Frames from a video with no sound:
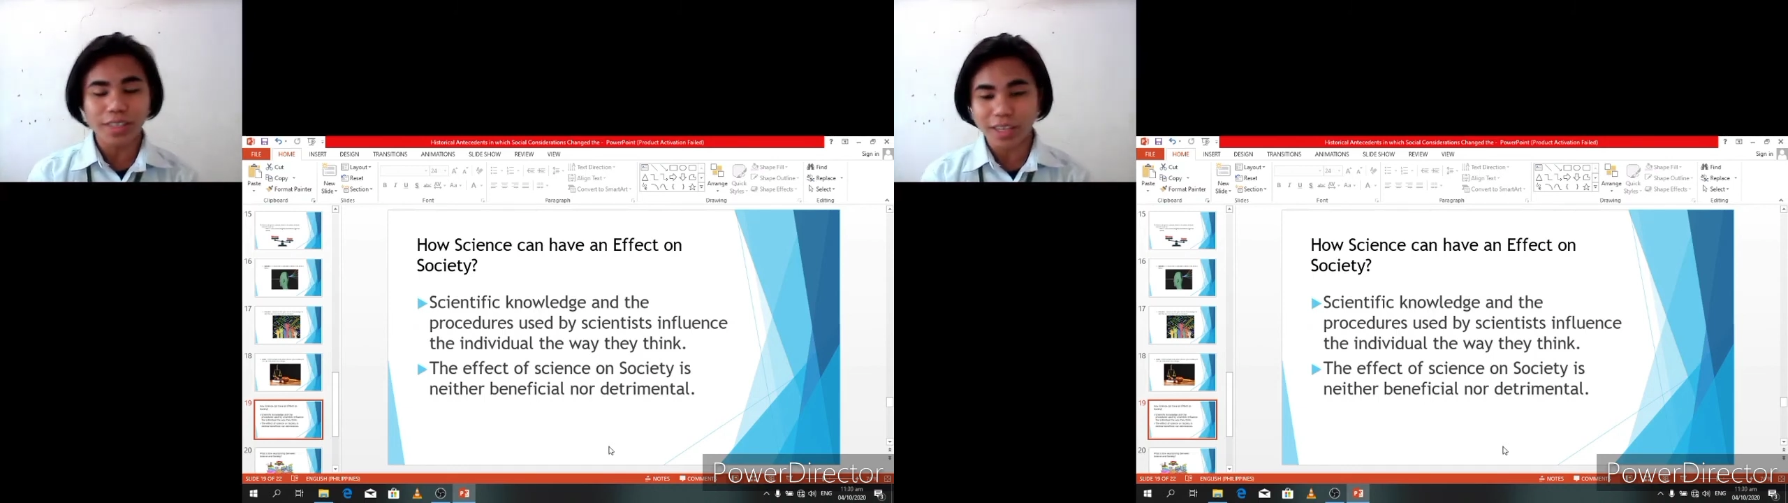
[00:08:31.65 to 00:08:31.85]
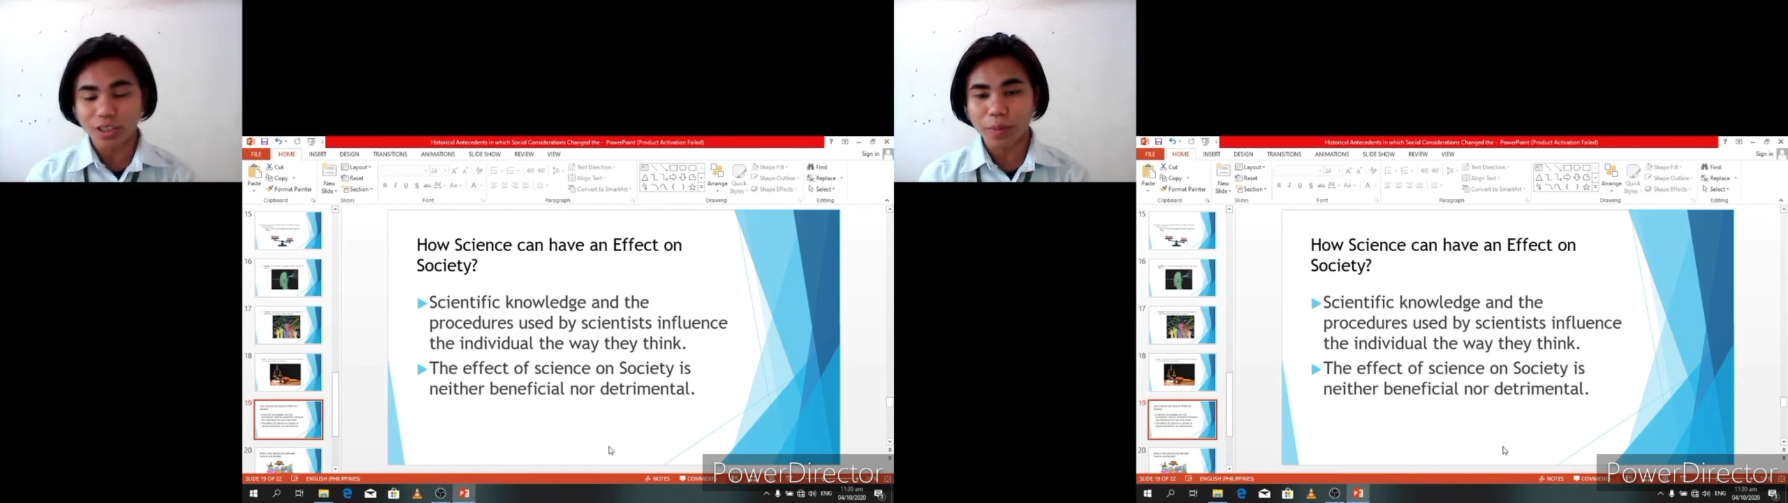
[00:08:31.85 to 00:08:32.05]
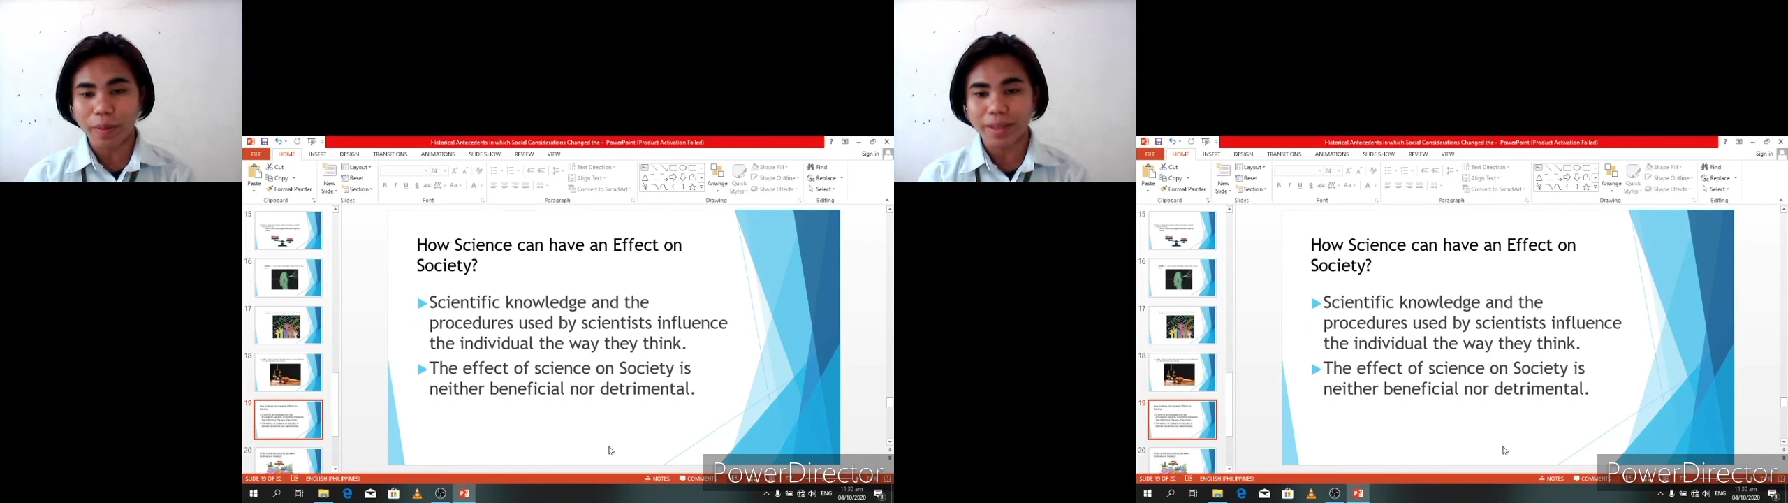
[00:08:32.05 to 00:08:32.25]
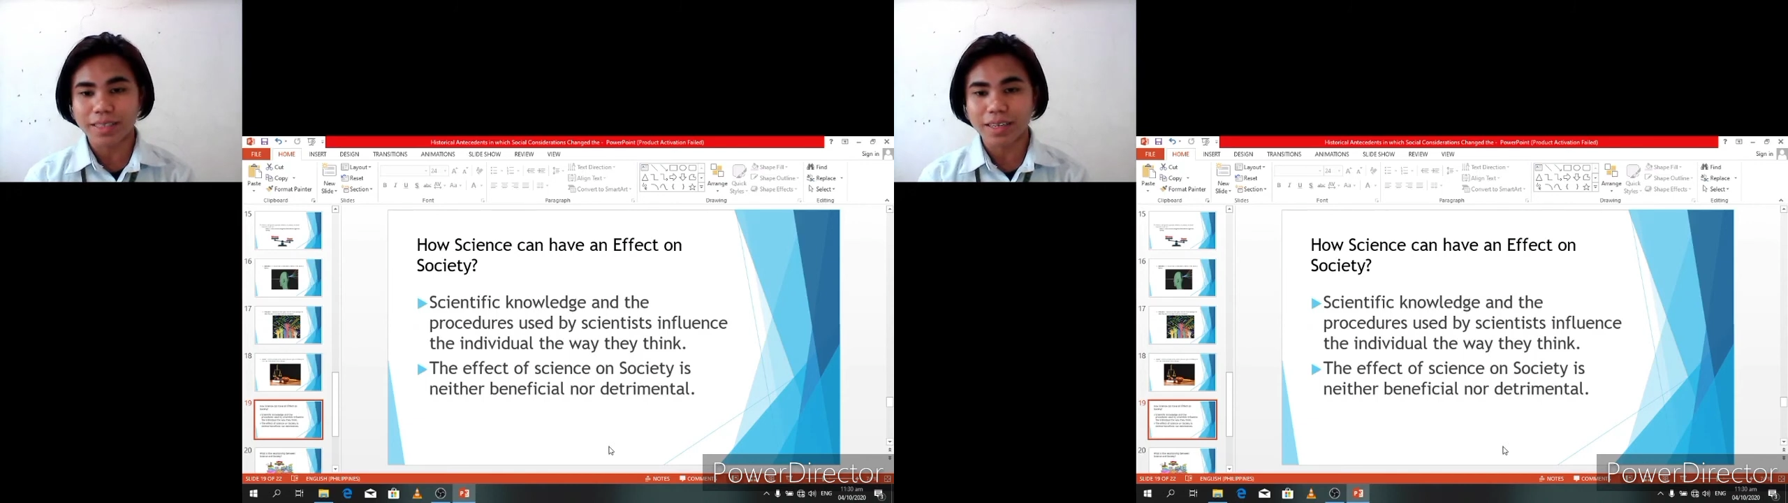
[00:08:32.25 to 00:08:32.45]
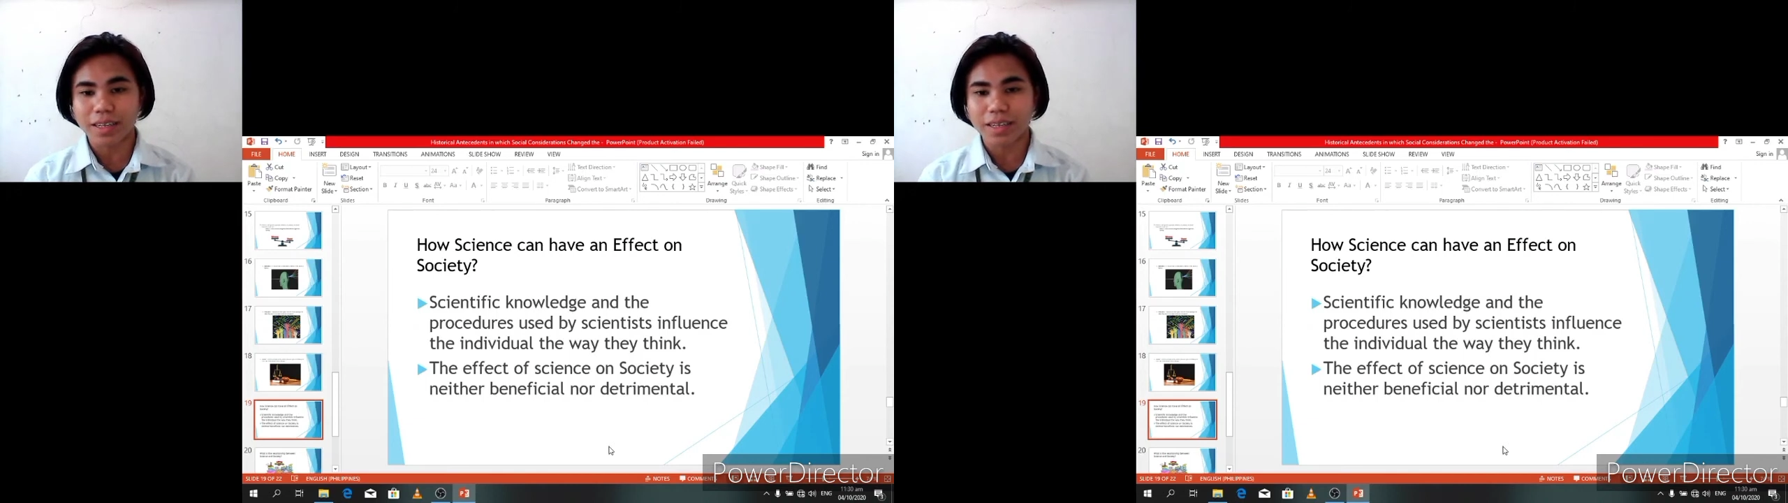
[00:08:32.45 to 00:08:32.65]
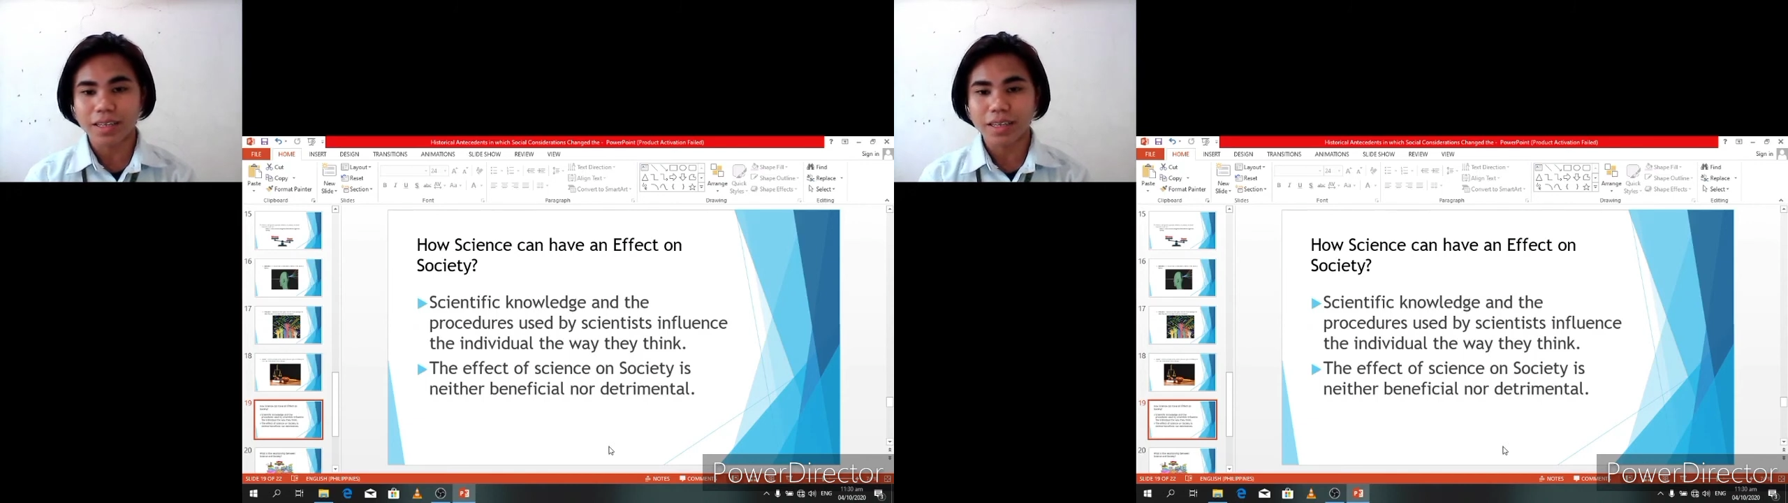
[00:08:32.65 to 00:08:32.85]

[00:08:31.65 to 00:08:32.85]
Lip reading: detrimental.